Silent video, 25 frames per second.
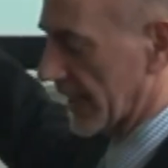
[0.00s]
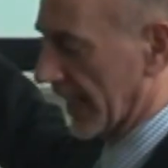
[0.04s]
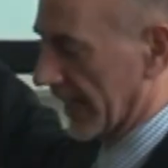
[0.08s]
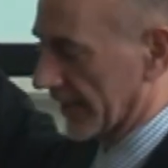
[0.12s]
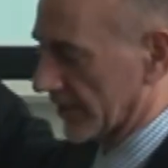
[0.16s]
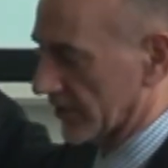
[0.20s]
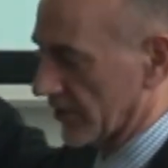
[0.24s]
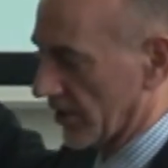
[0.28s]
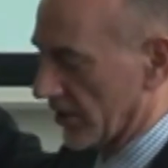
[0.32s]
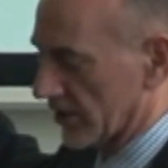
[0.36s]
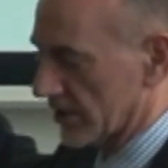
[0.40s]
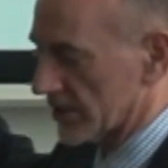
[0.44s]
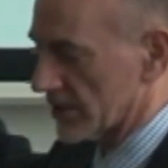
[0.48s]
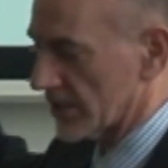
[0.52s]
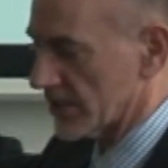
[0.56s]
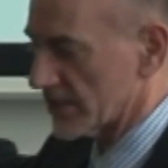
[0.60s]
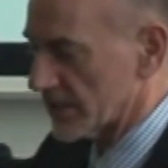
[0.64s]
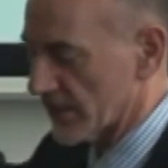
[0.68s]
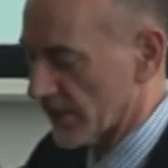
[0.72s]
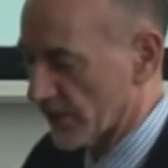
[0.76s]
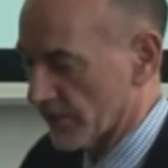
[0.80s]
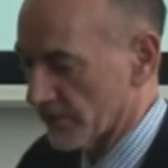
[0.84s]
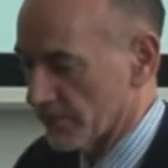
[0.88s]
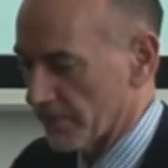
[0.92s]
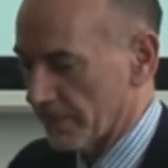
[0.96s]
the
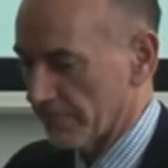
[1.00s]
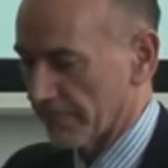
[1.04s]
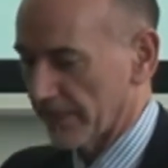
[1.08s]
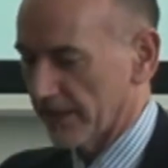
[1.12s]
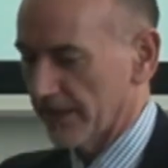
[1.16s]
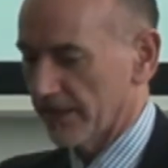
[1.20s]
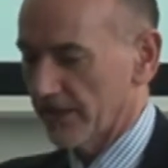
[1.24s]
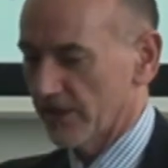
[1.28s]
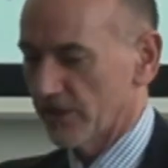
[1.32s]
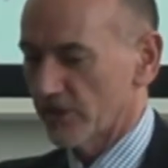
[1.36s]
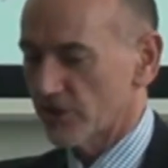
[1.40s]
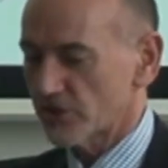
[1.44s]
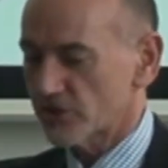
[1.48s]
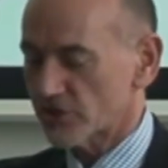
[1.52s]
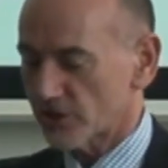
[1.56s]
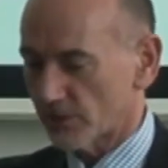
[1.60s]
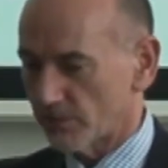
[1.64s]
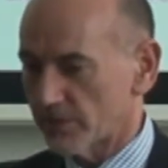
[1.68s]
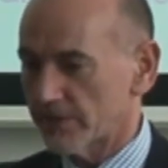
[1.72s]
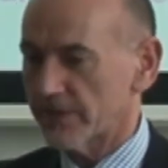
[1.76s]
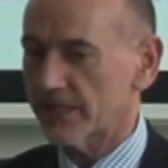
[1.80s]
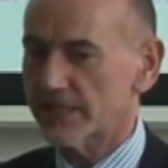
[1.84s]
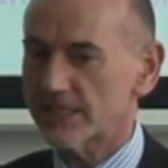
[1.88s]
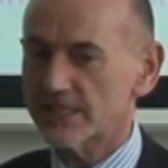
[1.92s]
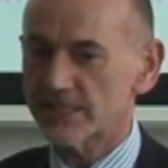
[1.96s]
technologies there,
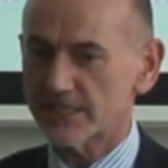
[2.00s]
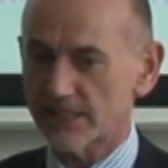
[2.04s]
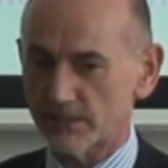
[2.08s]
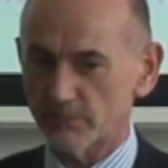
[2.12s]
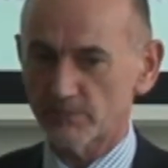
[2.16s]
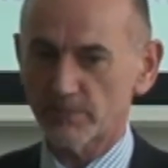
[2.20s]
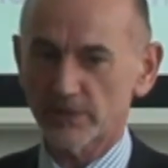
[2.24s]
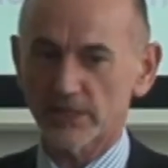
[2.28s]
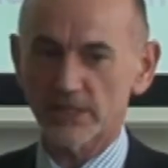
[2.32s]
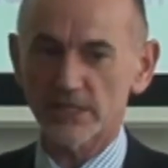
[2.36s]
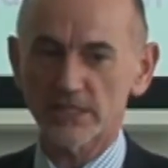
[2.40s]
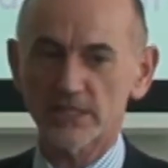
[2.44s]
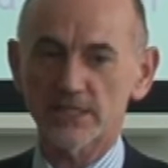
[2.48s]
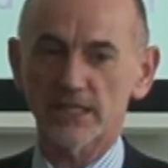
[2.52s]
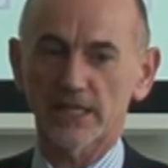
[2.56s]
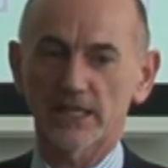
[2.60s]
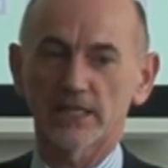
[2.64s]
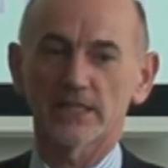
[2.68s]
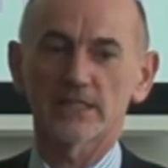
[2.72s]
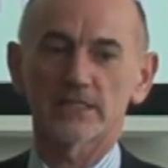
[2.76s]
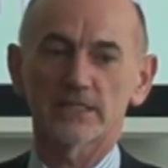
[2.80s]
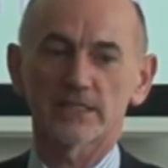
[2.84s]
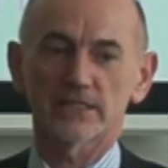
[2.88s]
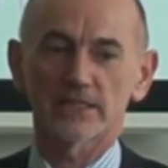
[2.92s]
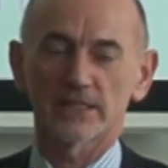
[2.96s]
some of the simplest
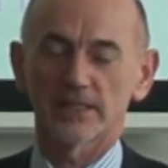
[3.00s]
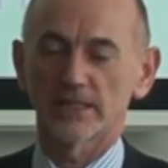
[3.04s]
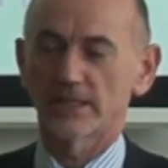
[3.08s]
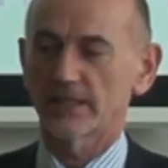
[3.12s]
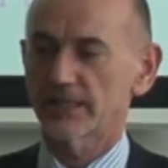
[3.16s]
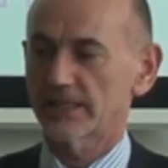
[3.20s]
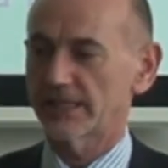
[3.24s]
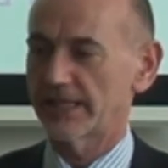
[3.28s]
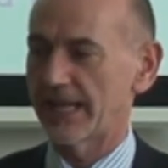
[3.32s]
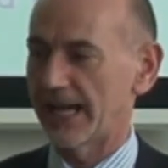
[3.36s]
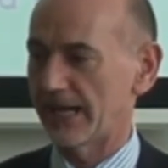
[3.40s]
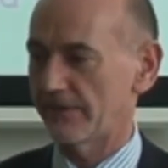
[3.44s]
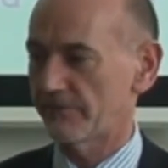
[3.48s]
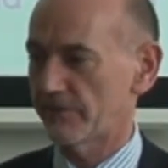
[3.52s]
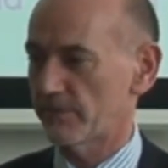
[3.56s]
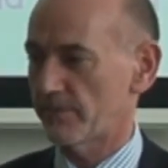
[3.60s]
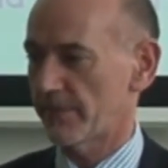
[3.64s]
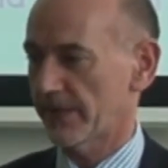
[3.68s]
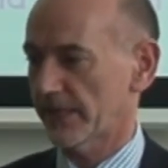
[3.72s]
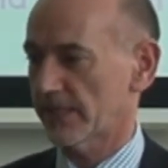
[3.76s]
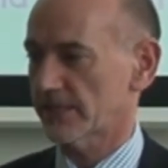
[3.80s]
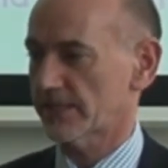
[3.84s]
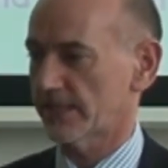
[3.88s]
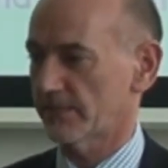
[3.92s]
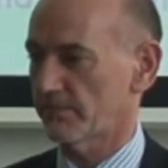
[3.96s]
things can have the
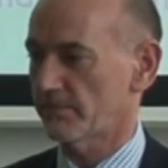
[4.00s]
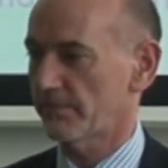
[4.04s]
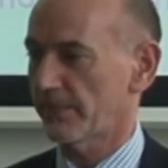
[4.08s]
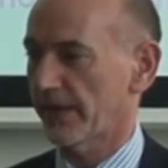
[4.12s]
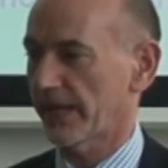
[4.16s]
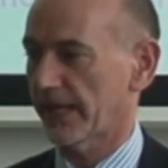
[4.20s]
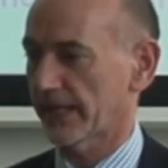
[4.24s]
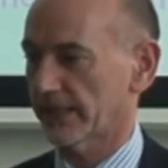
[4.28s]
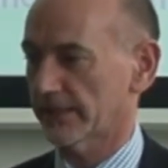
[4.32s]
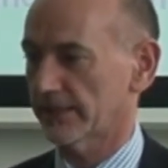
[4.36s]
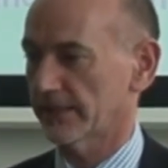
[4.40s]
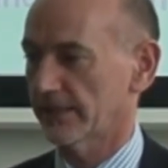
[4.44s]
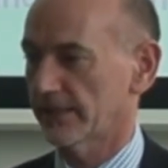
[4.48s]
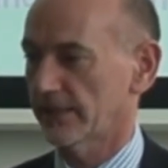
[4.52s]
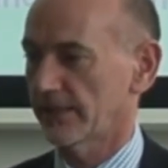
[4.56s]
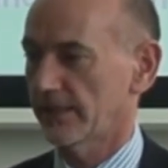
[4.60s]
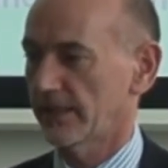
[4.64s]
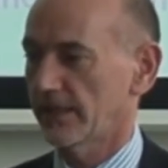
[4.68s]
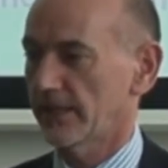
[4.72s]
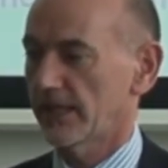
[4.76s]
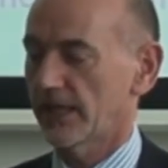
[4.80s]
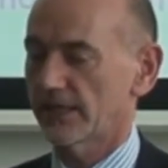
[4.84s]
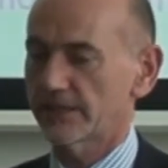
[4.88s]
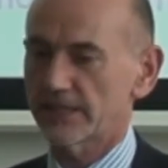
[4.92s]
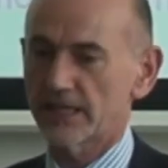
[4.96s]
biggest impact.
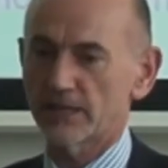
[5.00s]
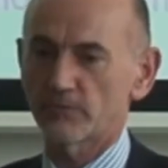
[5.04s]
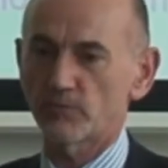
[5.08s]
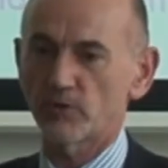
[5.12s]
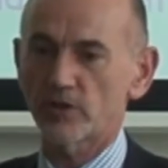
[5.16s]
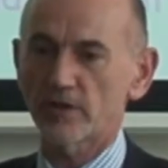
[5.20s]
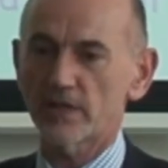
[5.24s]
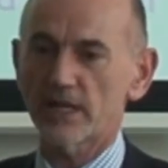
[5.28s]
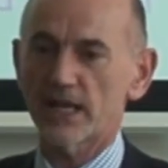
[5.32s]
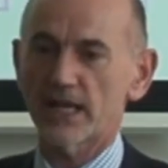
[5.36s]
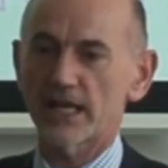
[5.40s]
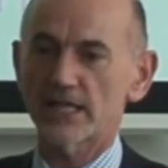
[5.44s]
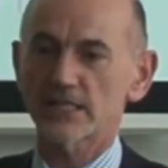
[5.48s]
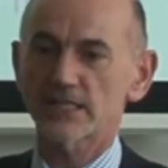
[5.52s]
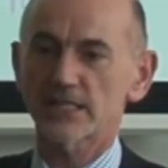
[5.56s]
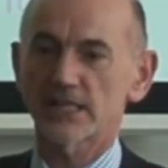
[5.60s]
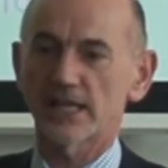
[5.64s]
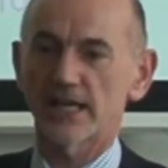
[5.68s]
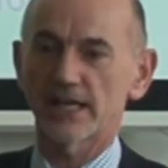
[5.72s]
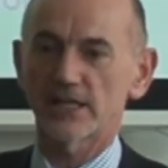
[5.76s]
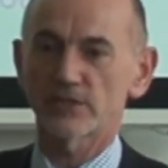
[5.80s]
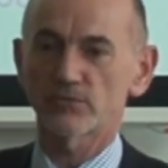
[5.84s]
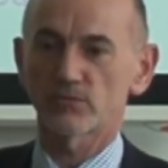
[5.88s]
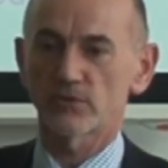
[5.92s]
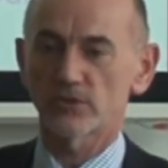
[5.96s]
And one of the last
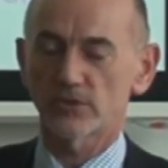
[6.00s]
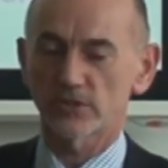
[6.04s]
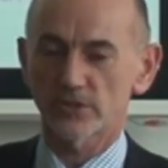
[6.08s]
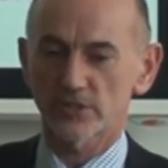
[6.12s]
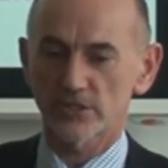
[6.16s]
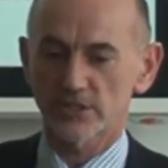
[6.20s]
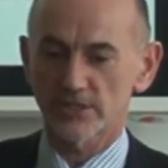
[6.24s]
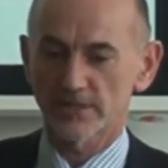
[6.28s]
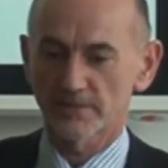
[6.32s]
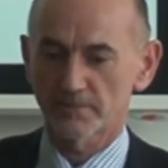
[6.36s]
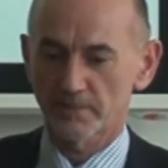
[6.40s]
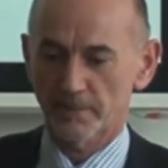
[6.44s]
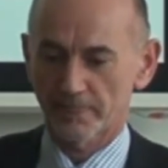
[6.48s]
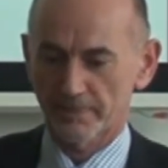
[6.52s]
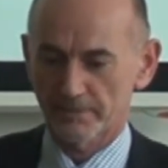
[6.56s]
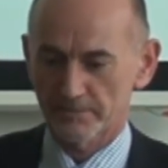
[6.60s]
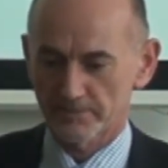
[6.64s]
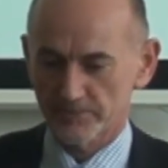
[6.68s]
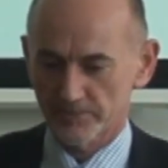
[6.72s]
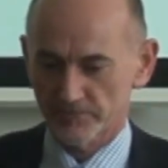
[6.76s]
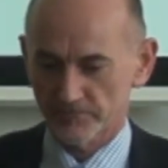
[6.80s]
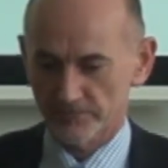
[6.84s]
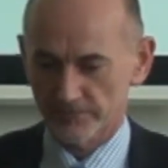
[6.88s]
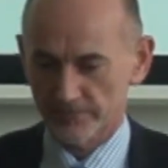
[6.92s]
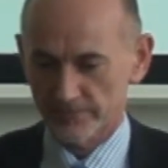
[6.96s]
slides was
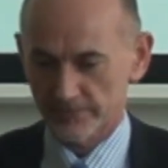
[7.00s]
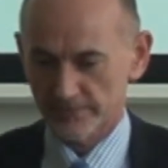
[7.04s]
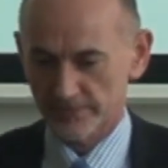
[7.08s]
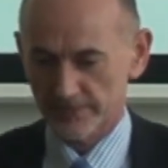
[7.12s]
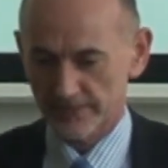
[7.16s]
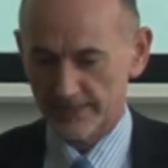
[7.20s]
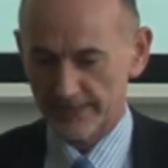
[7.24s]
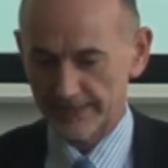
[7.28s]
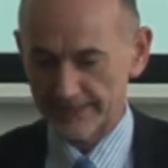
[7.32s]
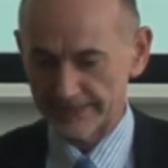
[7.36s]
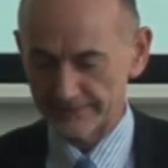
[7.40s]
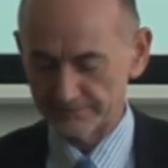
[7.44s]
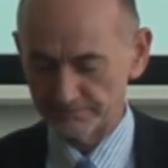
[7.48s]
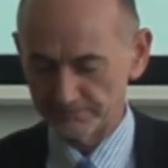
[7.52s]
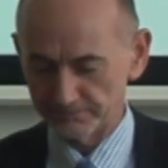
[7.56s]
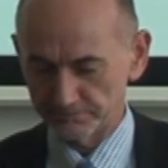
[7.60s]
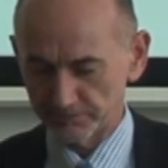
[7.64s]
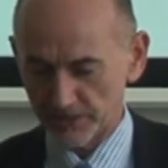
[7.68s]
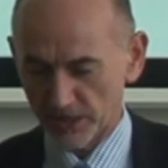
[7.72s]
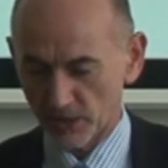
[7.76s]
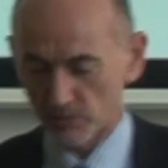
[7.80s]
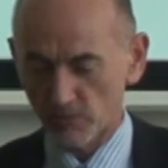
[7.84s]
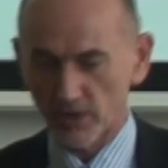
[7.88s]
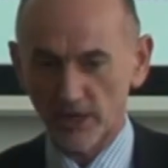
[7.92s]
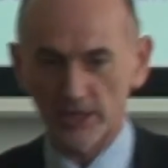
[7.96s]
a
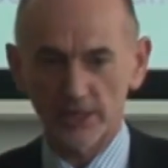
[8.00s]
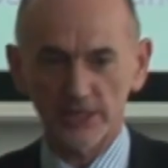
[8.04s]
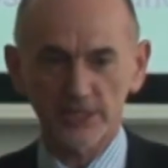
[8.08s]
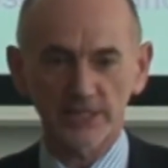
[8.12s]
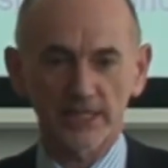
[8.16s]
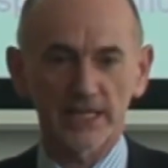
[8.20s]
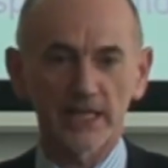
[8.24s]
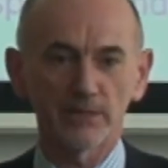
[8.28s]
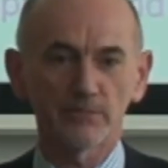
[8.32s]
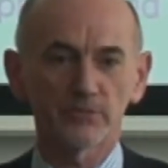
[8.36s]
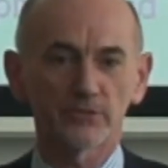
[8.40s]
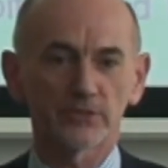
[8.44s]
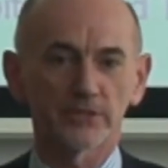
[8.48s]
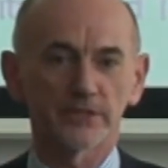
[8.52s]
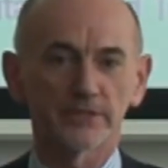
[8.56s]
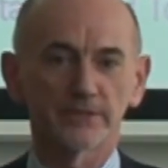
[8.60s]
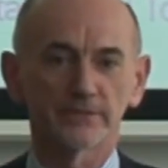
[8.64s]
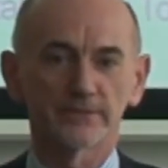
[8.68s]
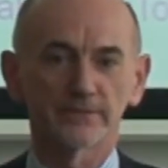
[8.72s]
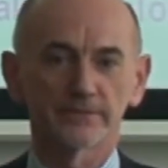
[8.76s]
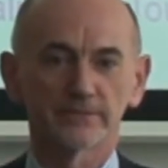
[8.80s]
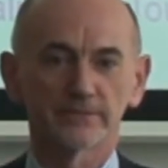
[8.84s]
wireless keyboard.